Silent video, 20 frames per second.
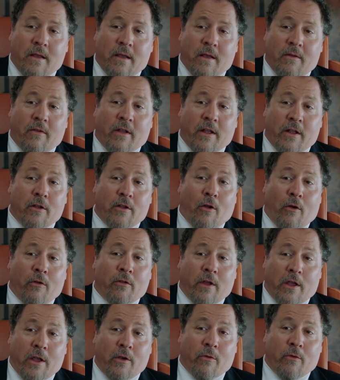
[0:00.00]
Sinister
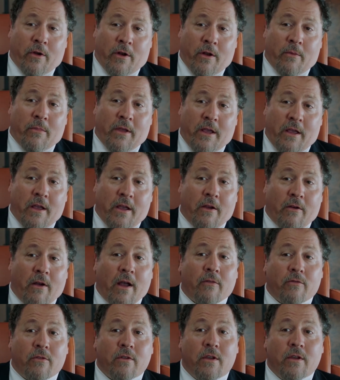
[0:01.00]
Six villains. At
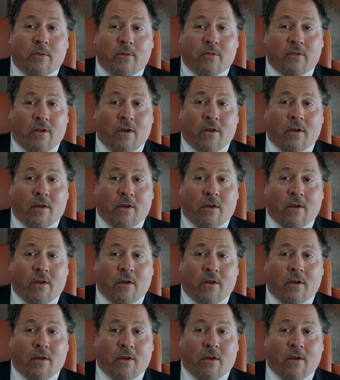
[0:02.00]
least, we